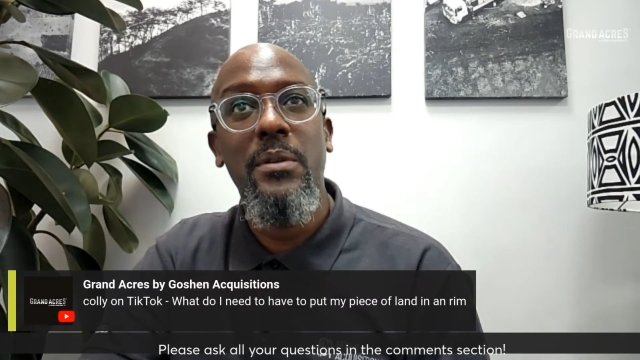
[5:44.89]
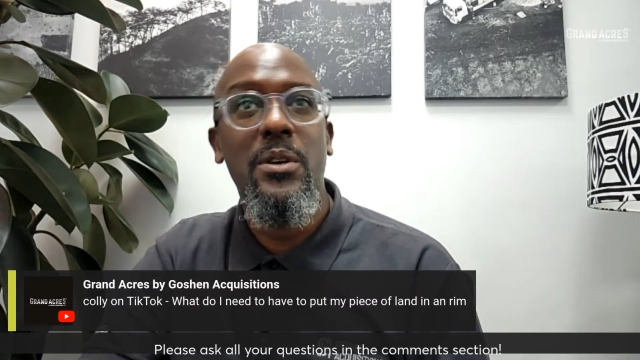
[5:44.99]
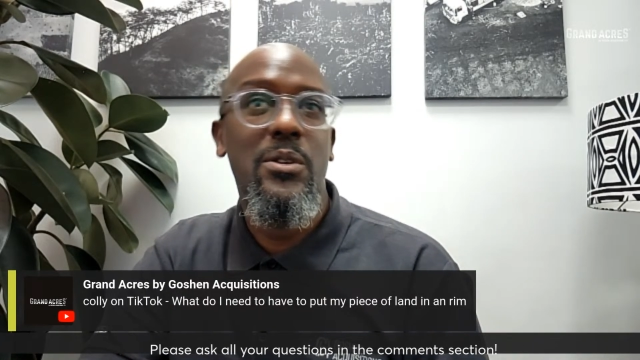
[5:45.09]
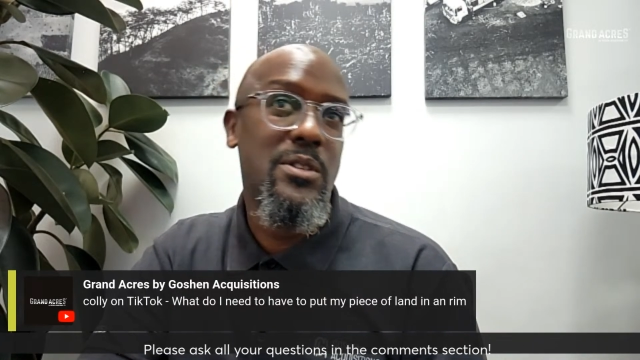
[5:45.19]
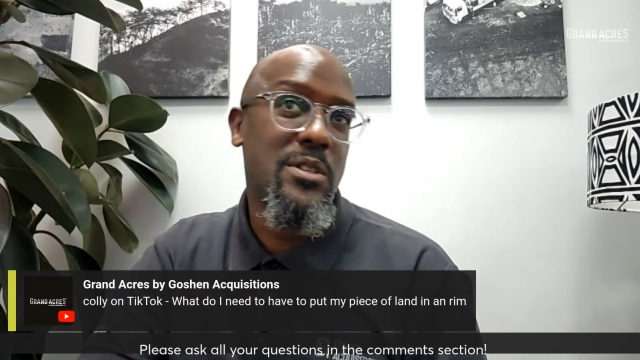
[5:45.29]

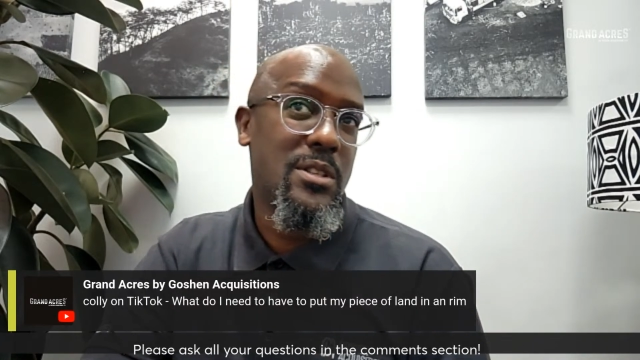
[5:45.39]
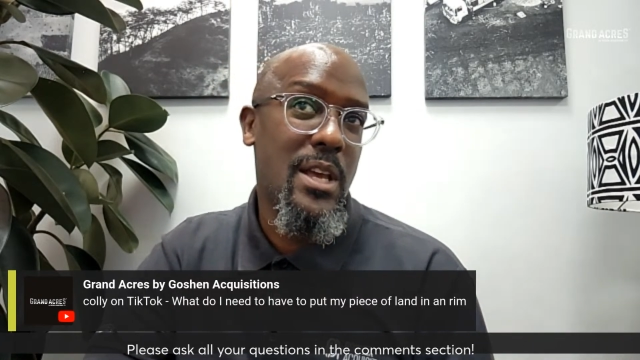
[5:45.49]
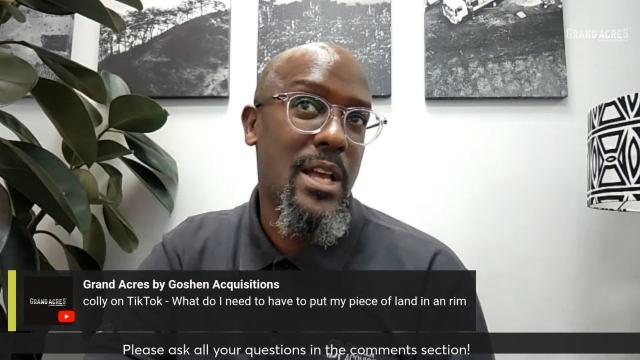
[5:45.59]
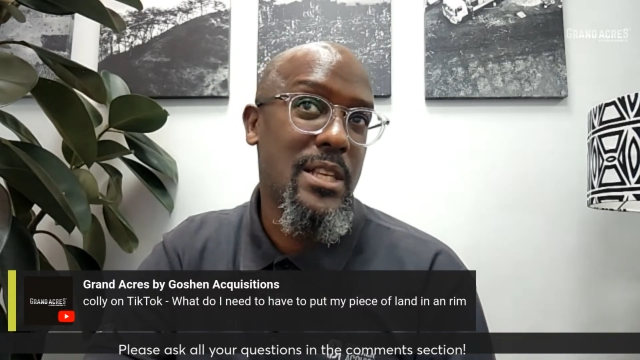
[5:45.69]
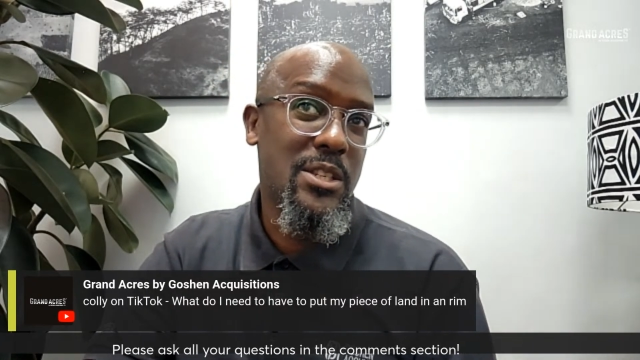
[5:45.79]
because
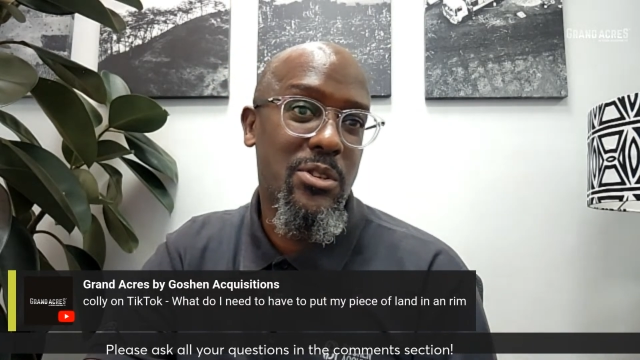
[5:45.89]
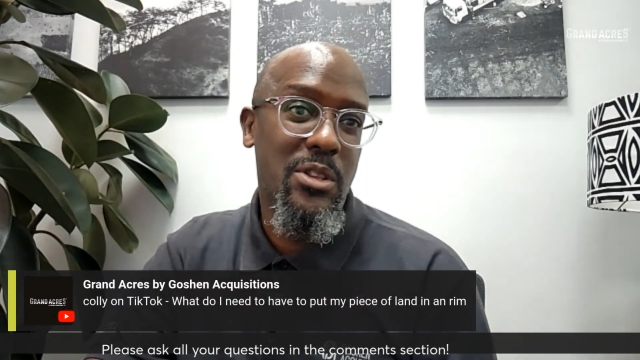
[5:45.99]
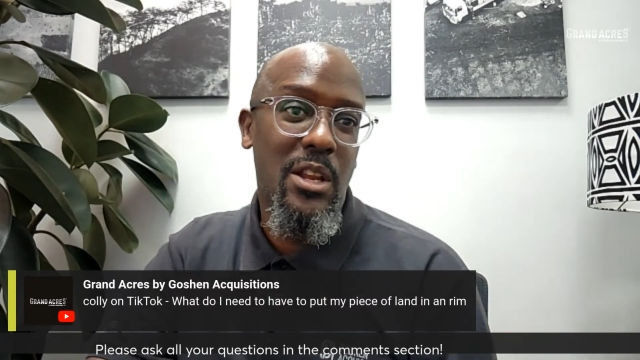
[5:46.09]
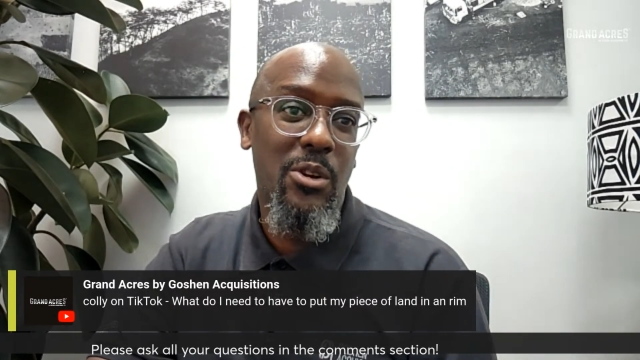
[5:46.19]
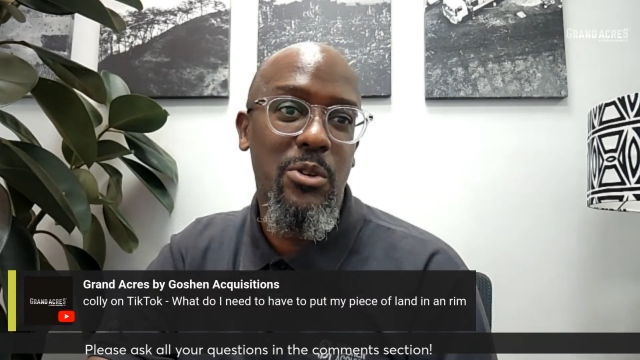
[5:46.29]
the answer to
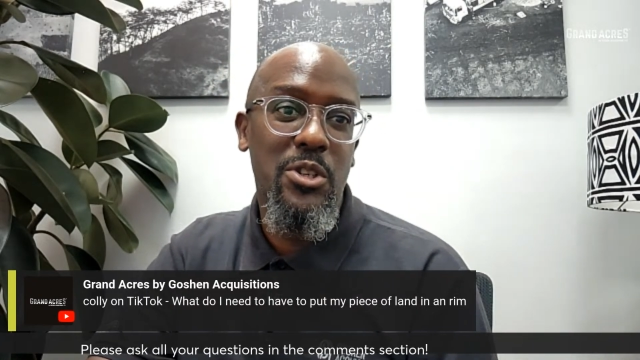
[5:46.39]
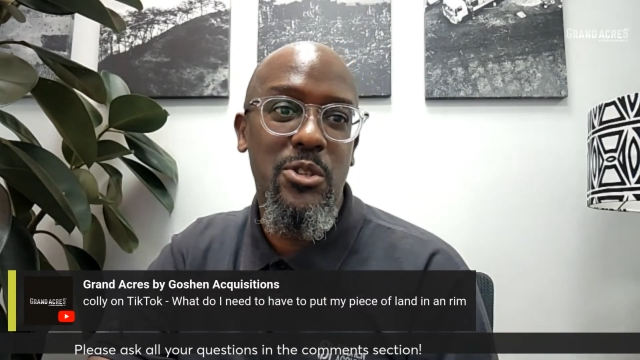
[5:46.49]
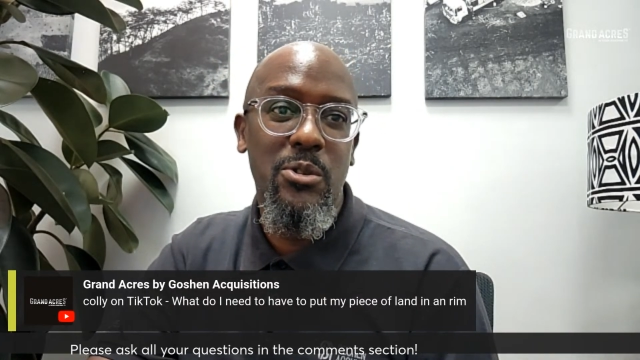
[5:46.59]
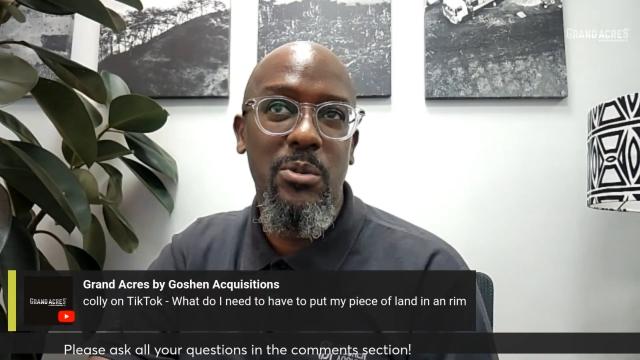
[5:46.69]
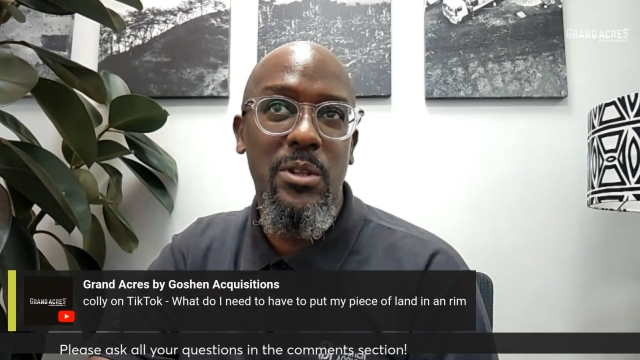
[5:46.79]
that
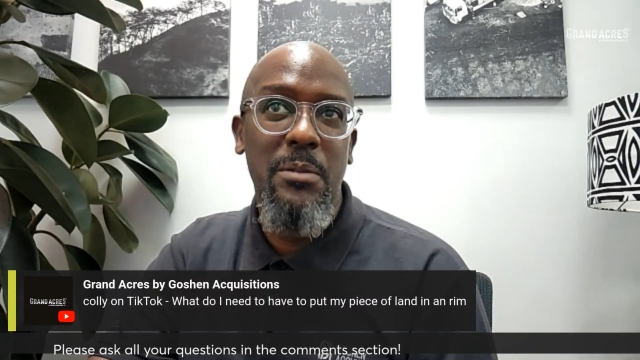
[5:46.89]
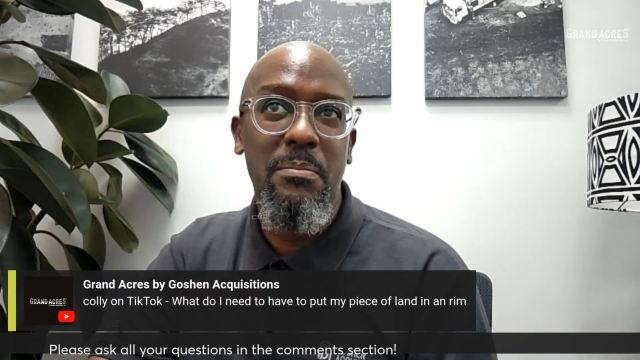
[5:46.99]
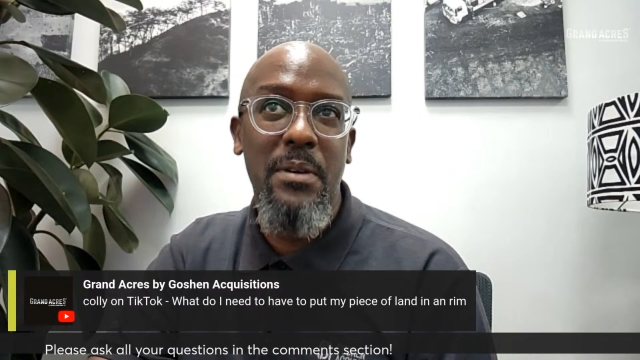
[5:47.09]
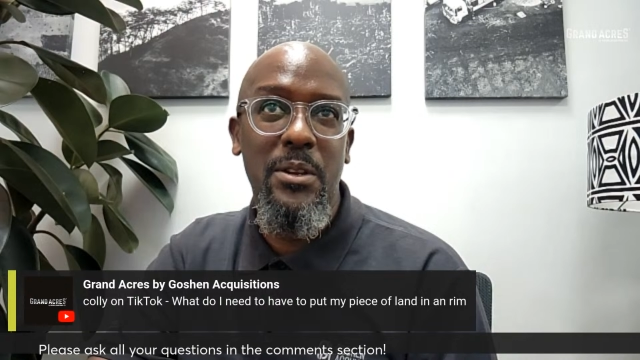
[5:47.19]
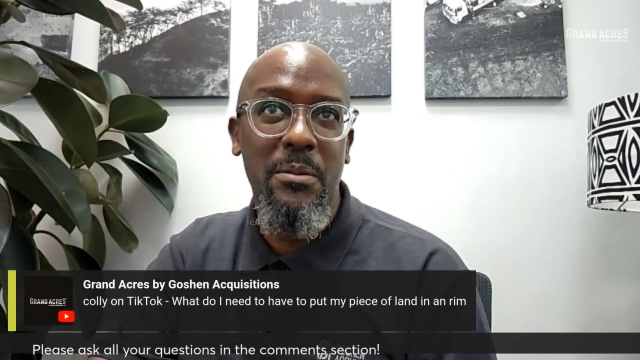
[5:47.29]
question will
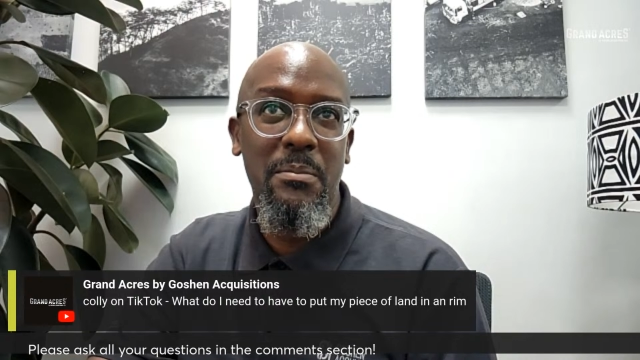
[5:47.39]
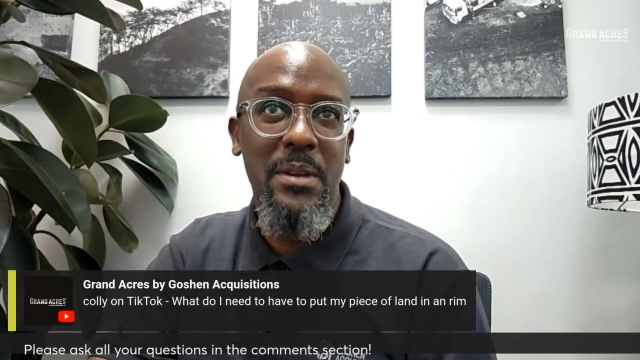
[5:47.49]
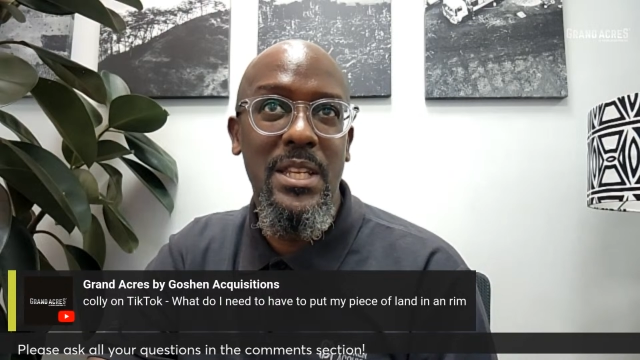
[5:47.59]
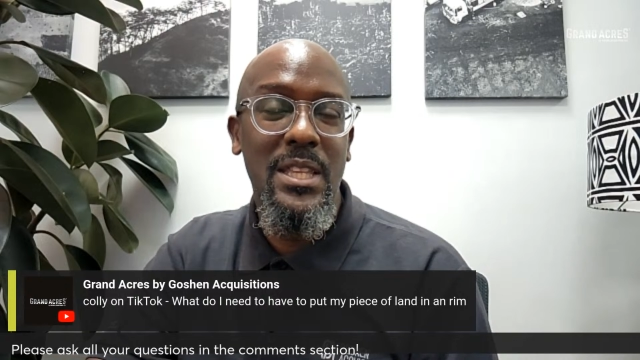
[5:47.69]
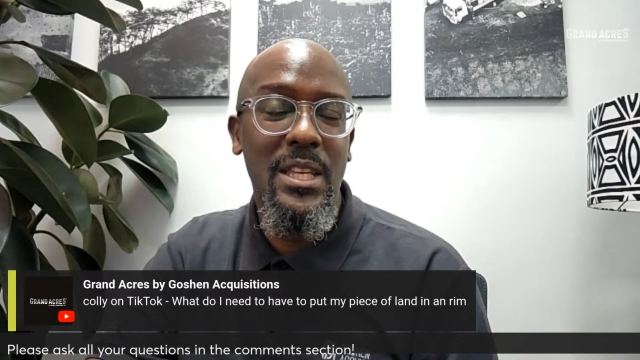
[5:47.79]
depend on
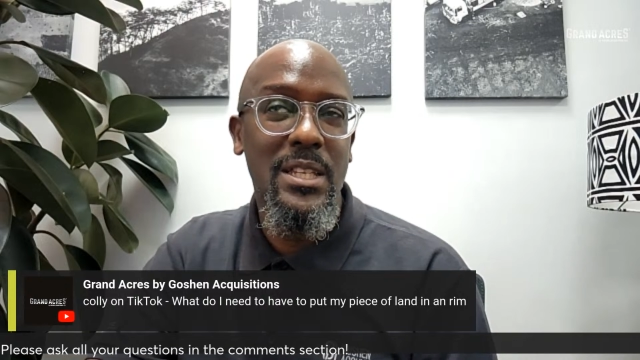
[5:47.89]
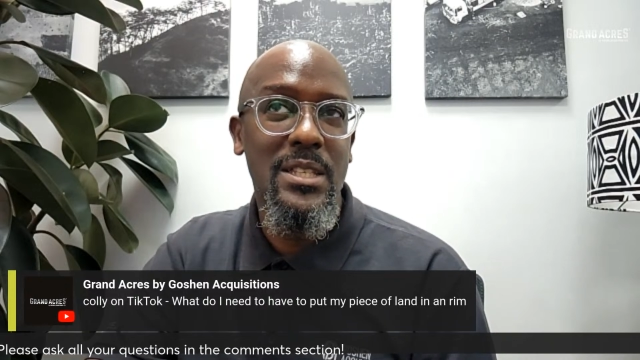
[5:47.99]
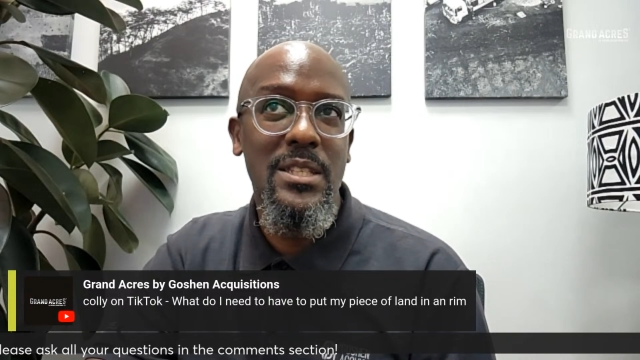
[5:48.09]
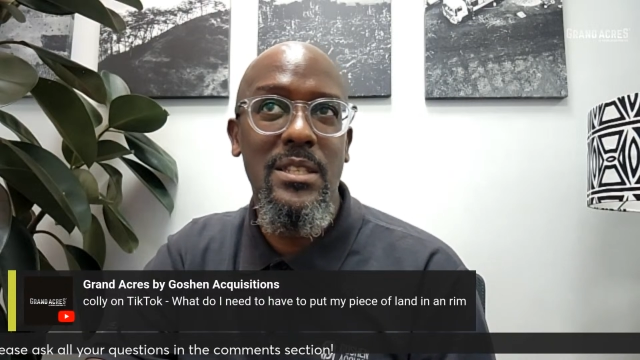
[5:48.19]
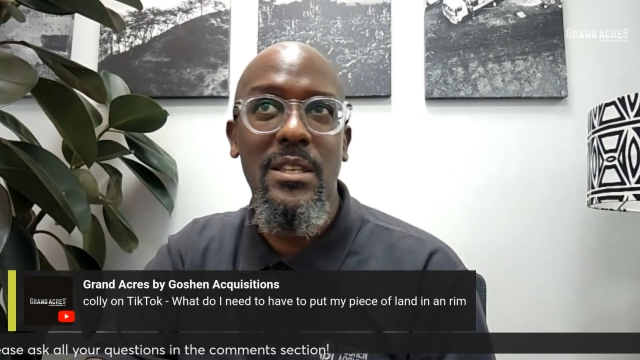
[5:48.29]
many
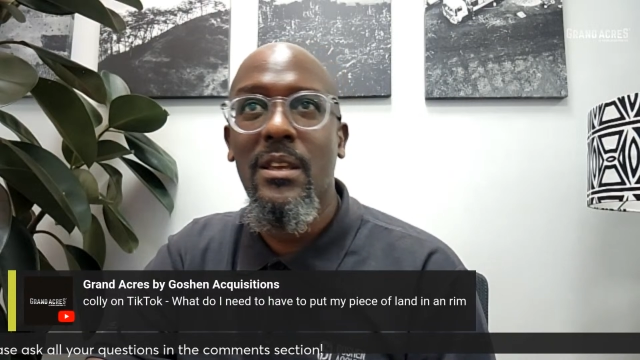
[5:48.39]
things.